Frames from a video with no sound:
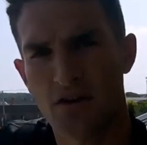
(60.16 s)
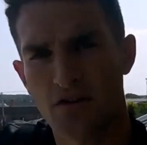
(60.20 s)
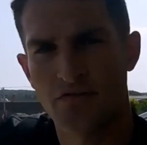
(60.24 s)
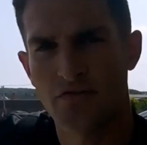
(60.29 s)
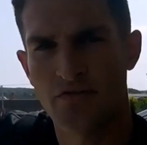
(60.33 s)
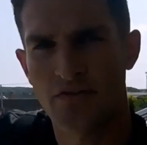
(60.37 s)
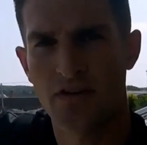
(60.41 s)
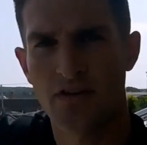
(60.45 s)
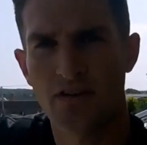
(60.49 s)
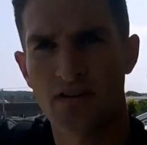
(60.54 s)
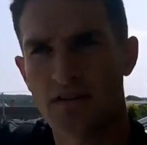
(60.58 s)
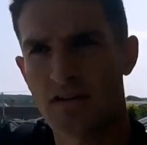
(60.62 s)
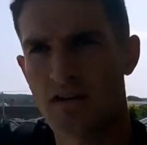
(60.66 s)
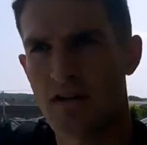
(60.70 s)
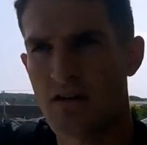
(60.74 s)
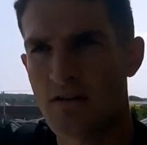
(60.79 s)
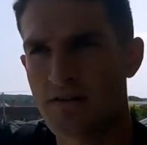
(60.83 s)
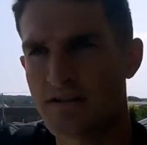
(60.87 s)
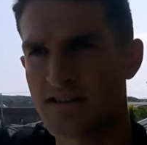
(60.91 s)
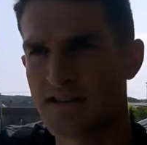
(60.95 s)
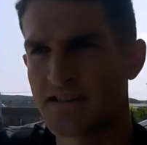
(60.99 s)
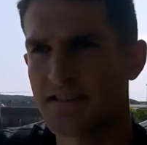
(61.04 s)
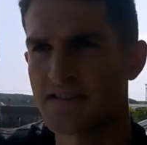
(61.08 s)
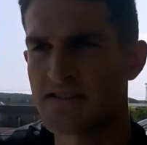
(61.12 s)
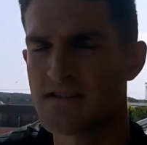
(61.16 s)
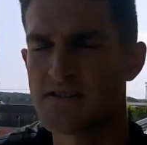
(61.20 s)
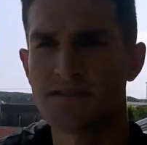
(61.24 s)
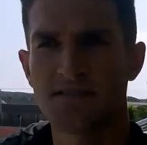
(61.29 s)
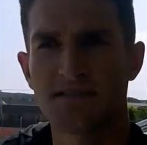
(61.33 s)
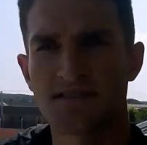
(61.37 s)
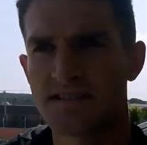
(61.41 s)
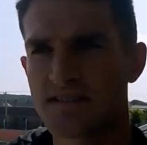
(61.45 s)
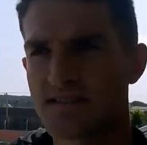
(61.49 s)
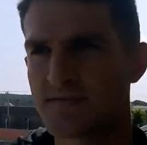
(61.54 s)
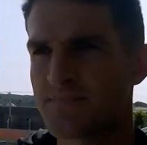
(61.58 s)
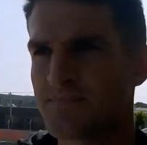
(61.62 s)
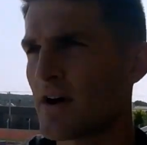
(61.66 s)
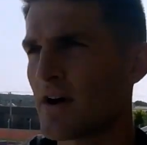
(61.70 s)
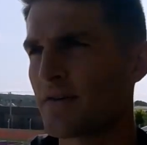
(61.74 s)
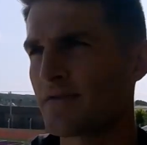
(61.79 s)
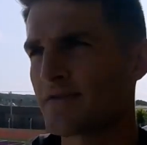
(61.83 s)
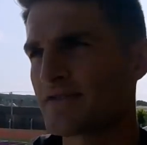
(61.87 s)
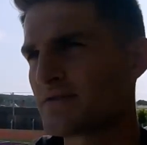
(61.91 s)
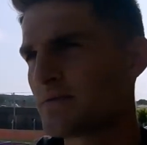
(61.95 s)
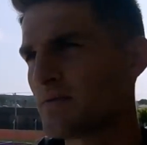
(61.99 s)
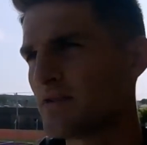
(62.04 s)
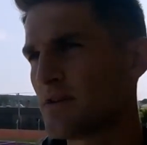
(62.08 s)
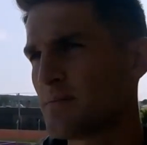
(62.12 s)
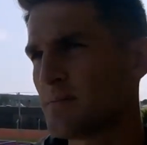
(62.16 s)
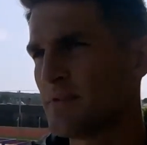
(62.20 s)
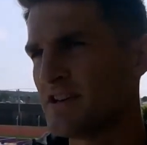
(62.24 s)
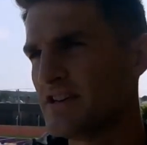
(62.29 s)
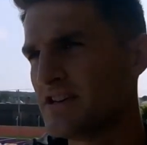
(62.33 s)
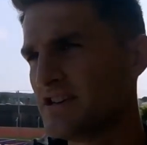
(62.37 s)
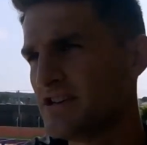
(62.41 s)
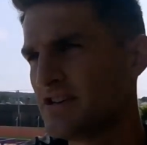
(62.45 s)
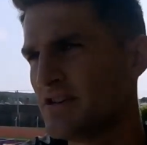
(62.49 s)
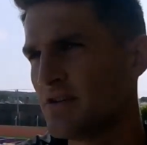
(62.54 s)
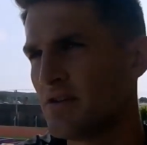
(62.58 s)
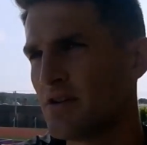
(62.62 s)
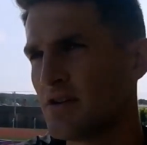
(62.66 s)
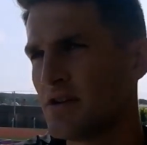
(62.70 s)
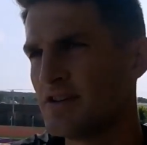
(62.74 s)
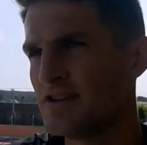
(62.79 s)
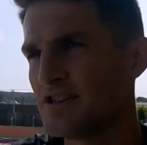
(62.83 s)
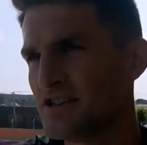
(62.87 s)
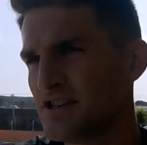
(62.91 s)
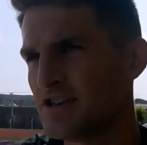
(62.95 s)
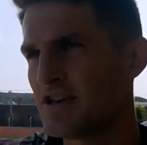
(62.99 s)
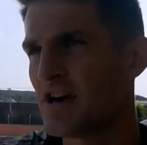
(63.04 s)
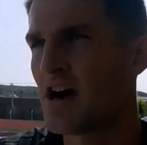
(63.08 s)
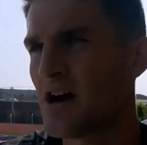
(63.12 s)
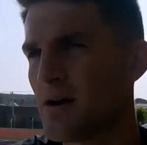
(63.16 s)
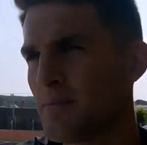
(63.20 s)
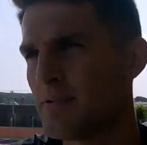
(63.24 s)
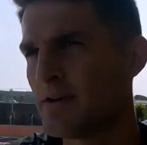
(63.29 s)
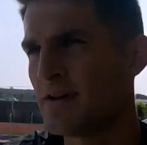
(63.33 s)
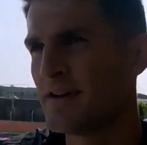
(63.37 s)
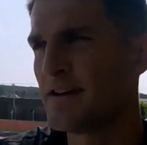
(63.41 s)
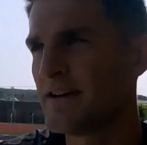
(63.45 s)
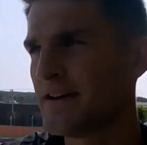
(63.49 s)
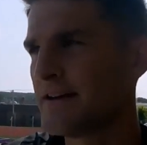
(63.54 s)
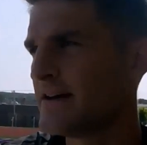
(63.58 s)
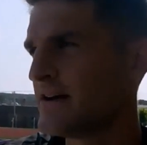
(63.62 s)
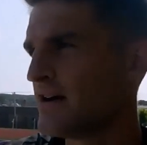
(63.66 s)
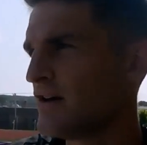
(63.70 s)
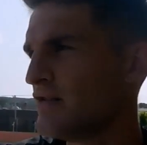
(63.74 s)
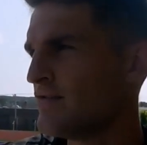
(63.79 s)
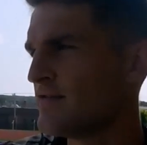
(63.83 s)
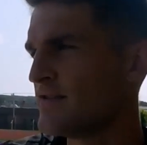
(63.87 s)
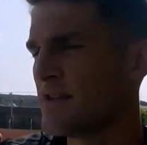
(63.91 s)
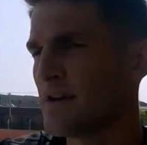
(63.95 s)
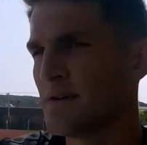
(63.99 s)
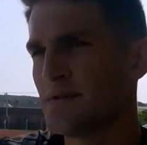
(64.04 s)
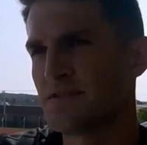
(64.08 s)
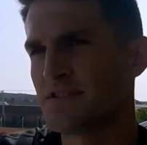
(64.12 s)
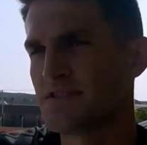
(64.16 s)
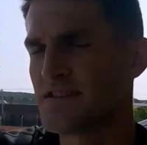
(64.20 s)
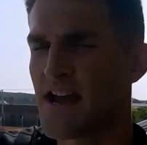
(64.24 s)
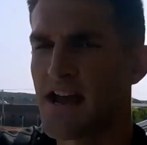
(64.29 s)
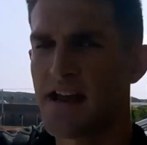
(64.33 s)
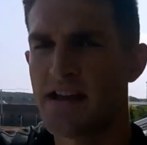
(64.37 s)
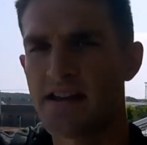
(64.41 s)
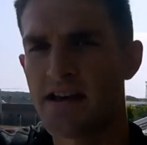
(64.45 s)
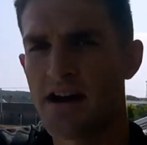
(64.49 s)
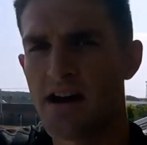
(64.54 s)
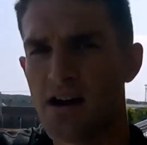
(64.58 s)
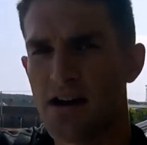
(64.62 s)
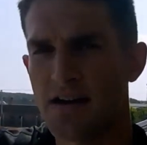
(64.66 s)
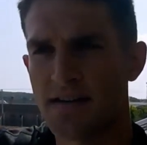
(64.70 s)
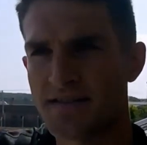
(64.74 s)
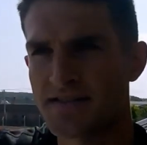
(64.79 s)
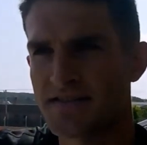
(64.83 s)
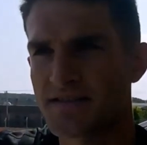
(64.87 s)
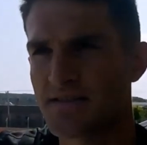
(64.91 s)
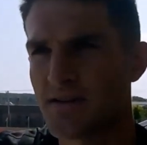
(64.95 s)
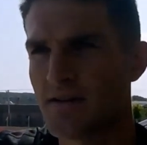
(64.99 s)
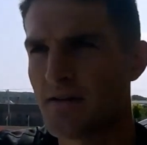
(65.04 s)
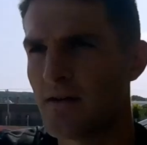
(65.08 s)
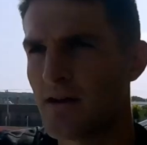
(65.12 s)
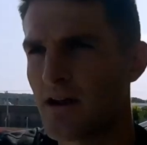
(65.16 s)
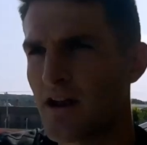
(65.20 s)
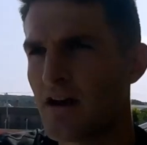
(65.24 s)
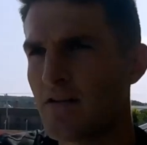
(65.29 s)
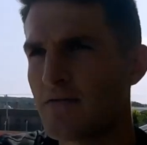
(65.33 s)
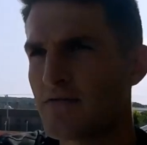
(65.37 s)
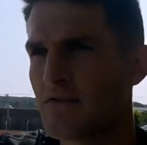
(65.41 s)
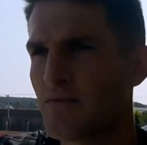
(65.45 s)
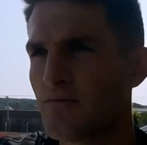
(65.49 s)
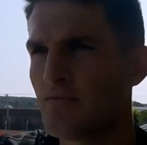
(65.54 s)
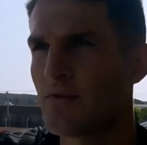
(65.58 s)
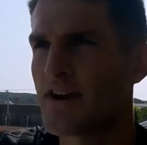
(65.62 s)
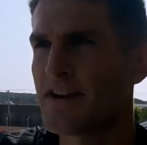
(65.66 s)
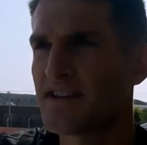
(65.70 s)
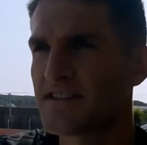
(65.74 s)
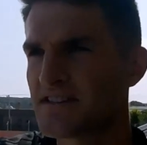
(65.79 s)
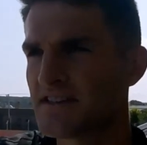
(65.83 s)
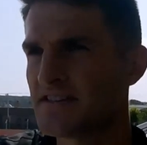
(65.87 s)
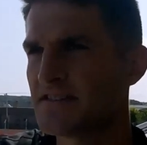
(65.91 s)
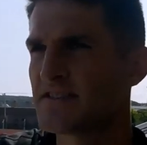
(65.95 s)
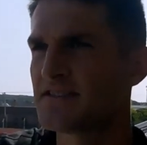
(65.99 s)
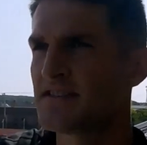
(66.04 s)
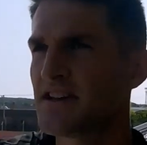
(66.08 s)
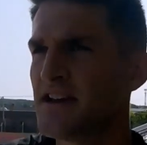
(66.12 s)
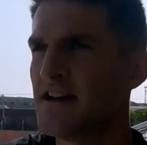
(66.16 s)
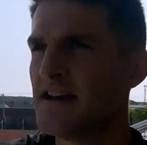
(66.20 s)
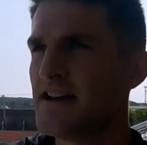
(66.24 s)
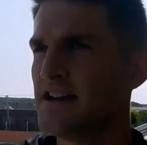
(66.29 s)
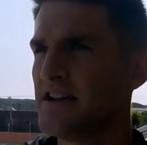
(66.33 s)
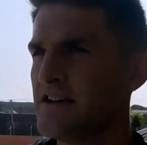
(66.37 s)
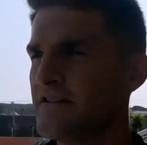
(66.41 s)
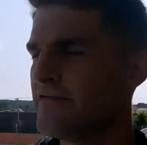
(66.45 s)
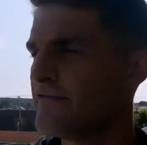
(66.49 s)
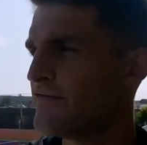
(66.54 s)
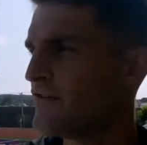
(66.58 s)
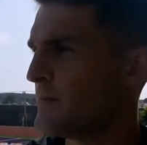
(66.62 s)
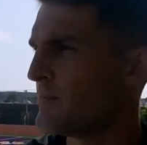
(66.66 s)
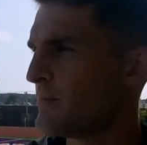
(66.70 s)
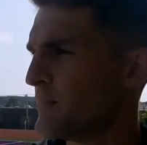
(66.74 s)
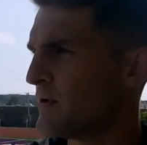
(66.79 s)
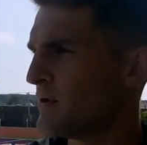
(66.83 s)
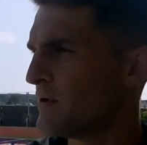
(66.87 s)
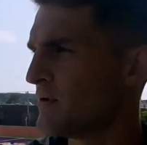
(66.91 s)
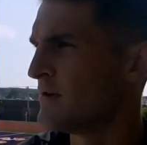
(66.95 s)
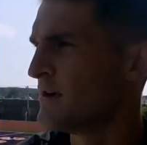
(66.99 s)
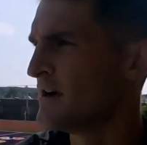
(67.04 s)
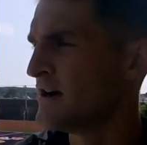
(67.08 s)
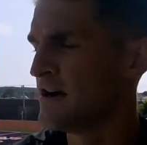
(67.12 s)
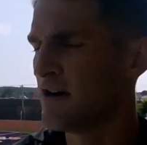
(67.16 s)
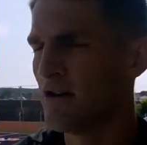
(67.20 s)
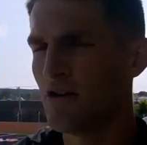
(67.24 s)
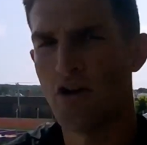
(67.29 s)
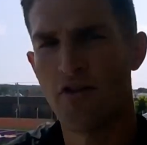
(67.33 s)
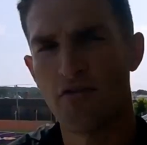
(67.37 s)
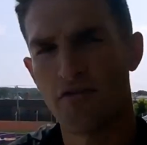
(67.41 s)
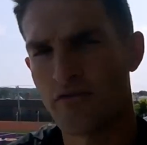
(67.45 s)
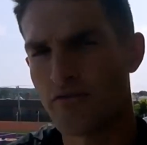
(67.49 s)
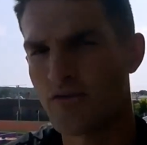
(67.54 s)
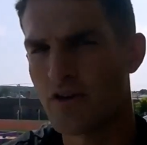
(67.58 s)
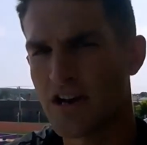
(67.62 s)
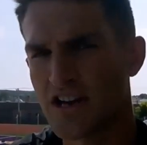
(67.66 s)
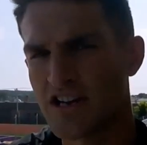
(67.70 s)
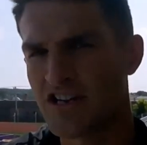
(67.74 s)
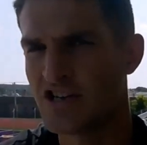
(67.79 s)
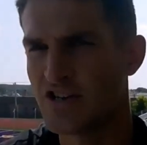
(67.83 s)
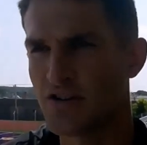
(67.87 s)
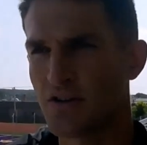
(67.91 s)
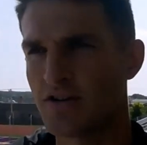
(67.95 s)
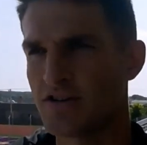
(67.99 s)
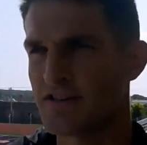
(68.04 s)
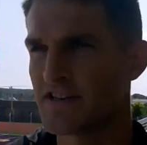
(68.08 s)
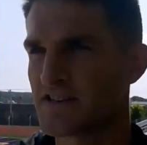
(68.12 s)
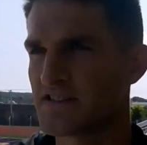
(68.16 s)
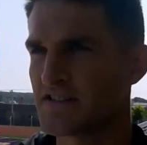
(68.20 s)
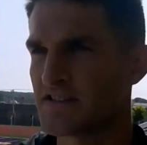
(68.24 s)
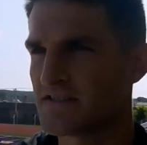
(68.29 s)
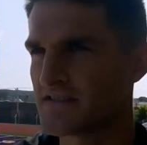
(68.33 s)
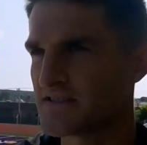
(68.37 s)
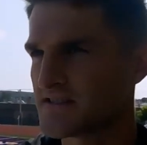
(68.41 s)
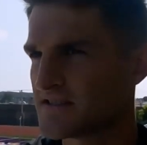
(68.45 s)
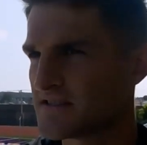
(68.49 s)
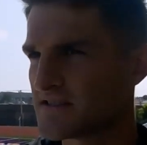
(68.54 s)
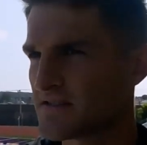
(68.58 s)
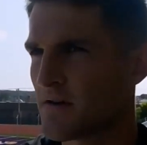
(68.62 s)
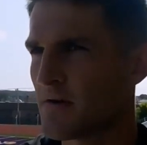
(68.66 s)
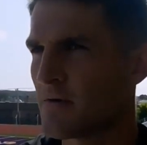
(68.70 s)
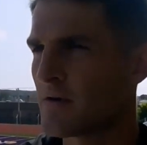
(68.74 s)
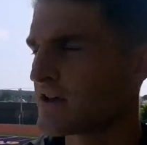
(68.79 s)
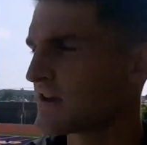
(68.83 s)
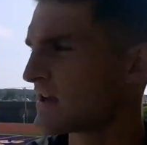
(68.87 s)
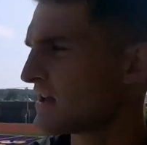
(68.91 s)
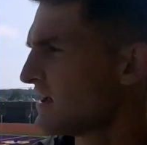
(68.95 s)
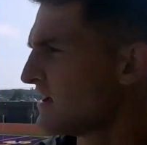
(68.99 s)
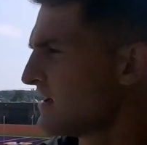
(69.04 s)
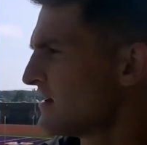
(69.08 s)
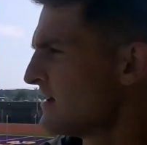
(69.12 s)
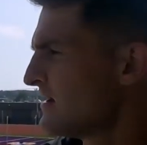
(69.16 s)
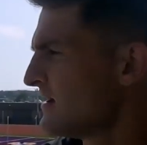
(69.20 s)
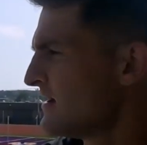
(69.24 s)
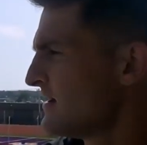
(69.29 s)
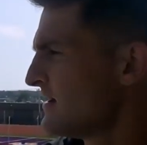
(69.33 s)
over a long distance, but I also want to be short and sharp over those 10 yards. So a lot of the races in football are over really short distances, so I want to get